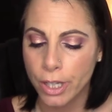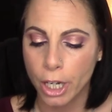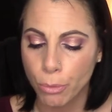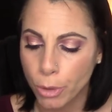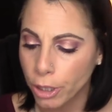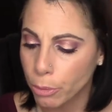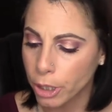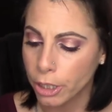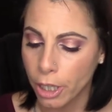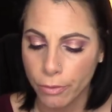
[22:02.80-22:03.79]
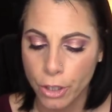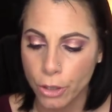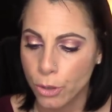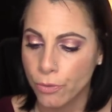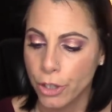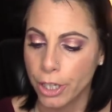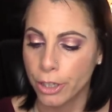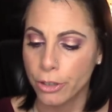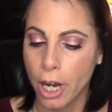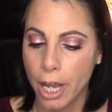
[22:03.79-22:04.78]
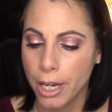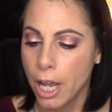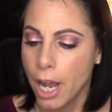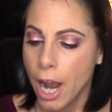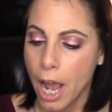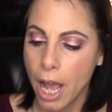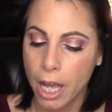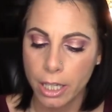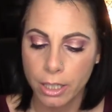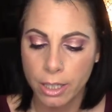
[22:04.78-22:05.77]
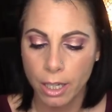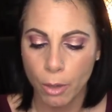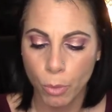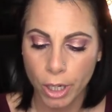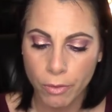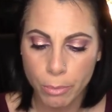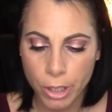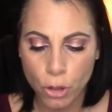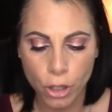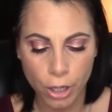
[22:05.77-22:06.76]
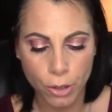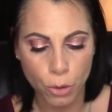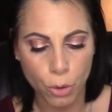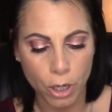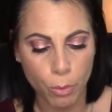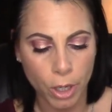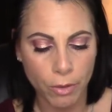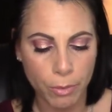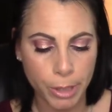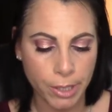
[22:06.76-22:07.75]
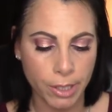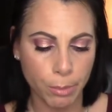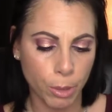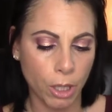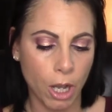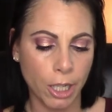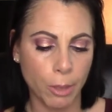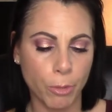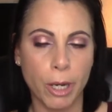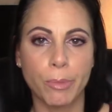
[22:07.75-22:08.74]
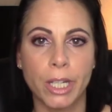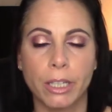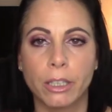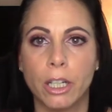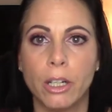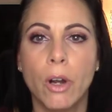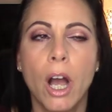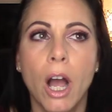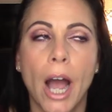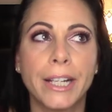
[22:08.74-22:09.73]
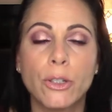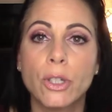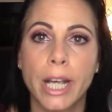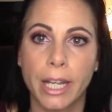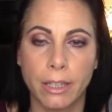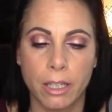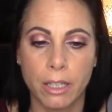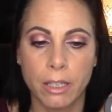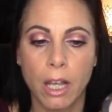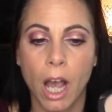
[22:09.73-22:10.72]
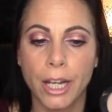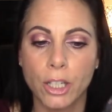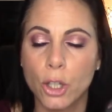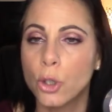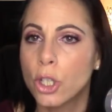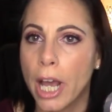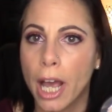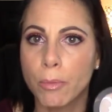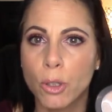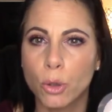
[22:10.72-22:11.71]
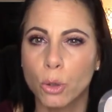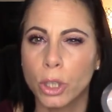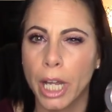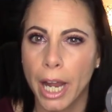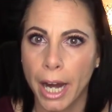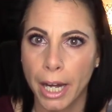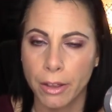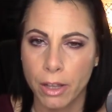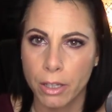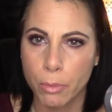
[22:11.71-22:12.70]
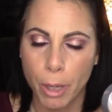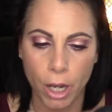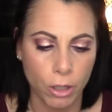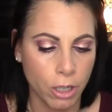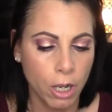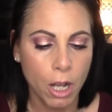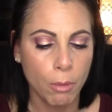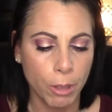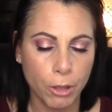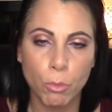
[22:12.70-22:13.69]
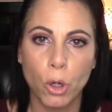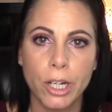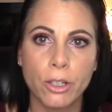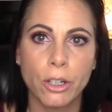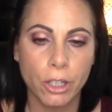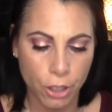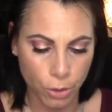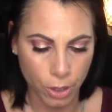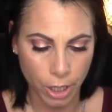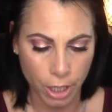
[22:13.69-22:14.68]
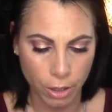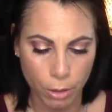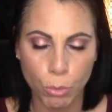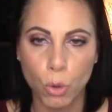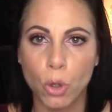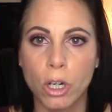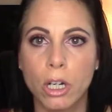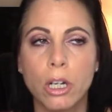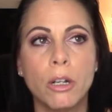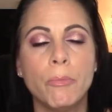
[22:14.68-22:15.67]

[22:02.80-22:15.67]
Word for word: that I really, really love to use for the under eye. And one of them is drugstore. One of them is this Milani Prep Set and Glow. I used to hate this. I used to absolutely hate this powder. But the more I started using it, the more